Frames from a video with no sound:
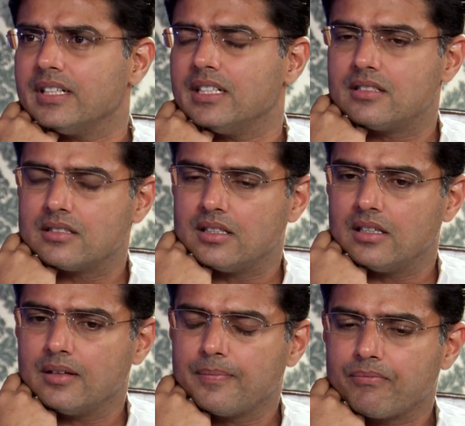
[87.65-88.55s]
It's
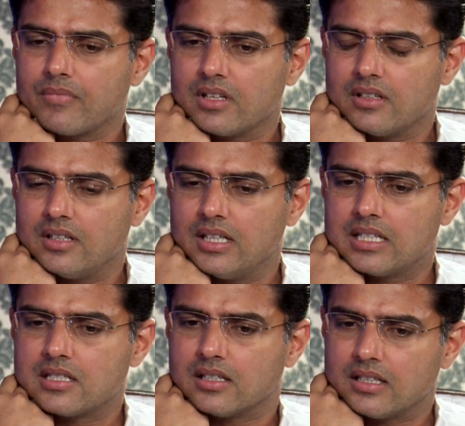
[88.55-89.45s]

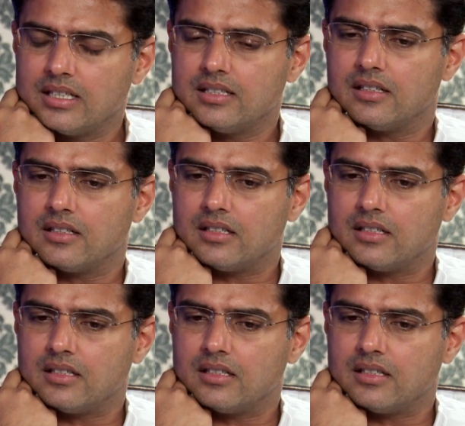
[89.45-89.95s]
certainly